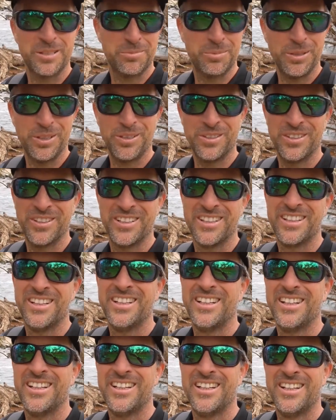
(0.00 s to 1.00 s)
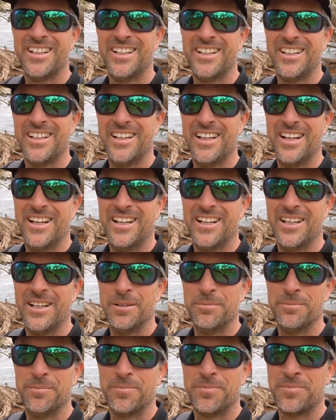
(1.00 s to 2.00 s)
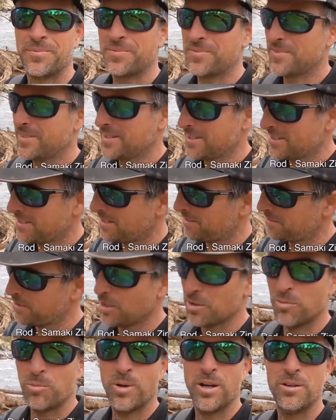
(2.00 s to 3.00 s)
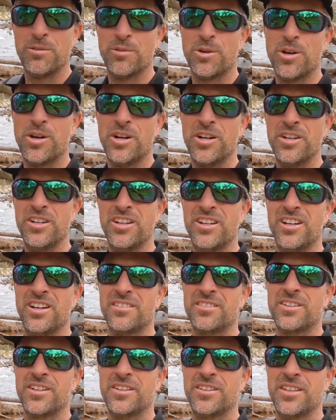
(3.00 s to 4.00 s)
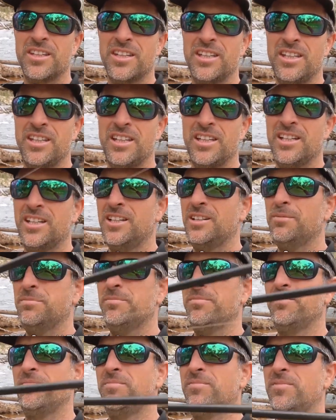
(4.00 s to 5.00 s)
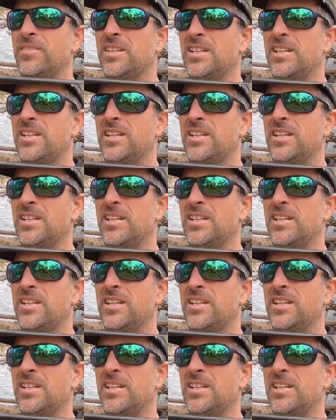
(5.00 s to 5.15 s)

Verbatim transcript: Thanks, Bill. Um, I've got one rod. I've got the um,